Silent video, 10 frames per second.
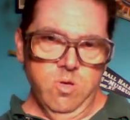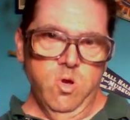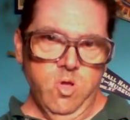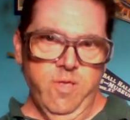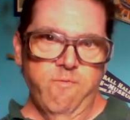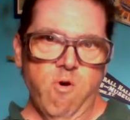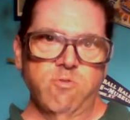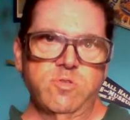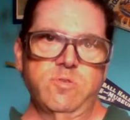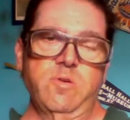early
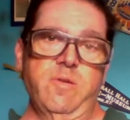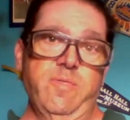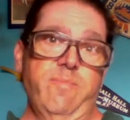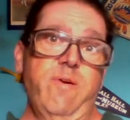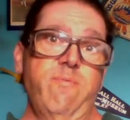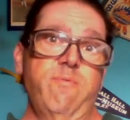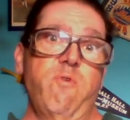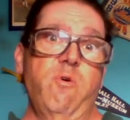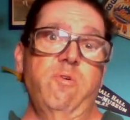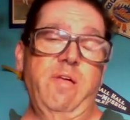roles that Marilyn
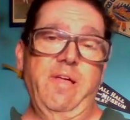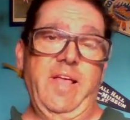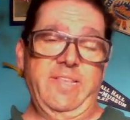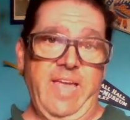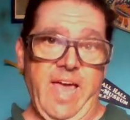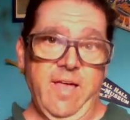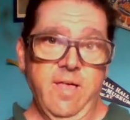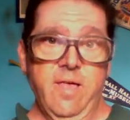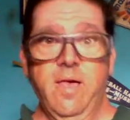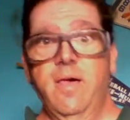Monroe has had,
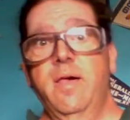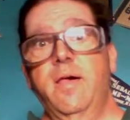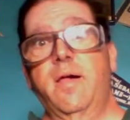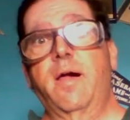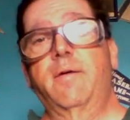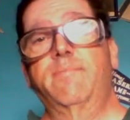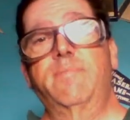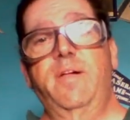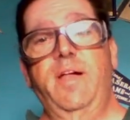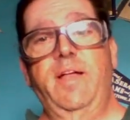
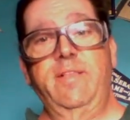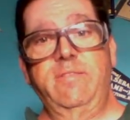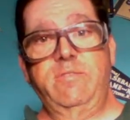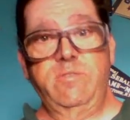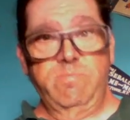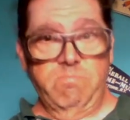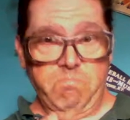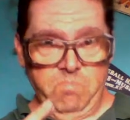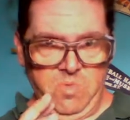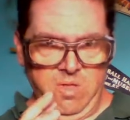and
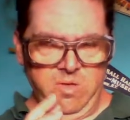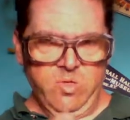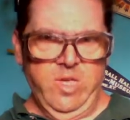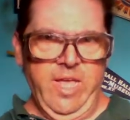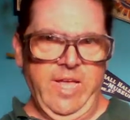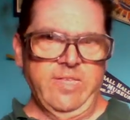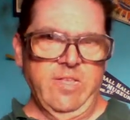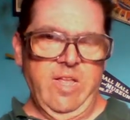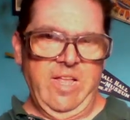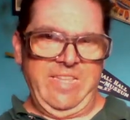she has
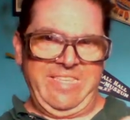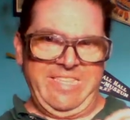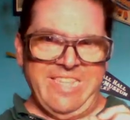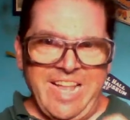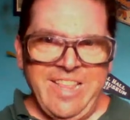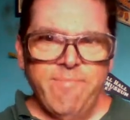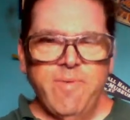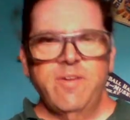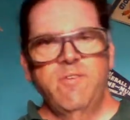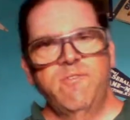a slightly
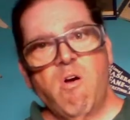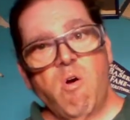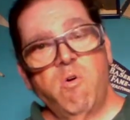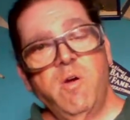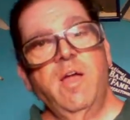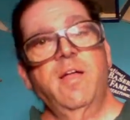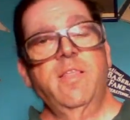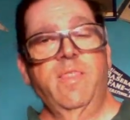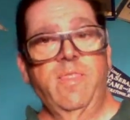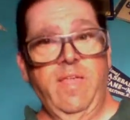bigger role
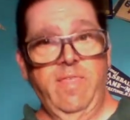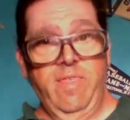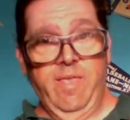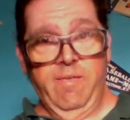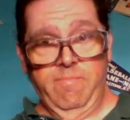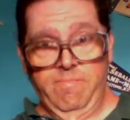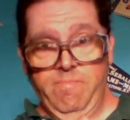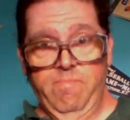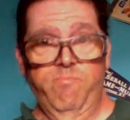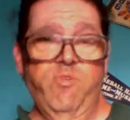than the
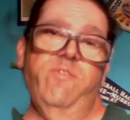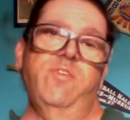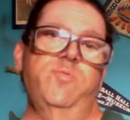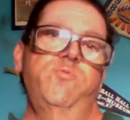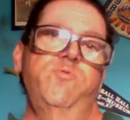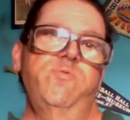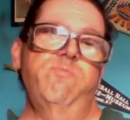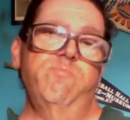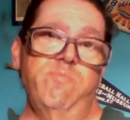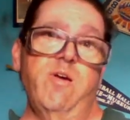previous
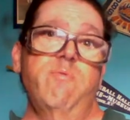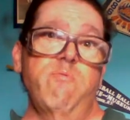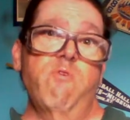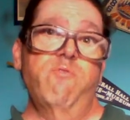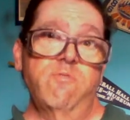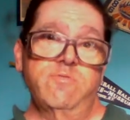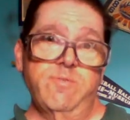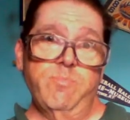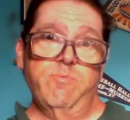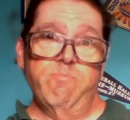Marilyn Monroe films
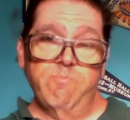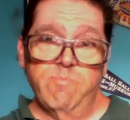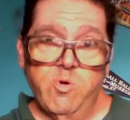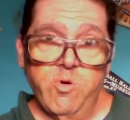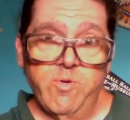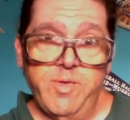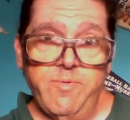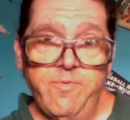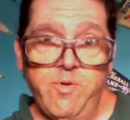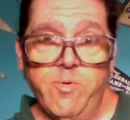I've been currently
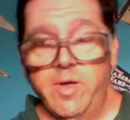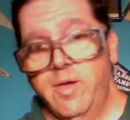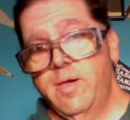reviewing,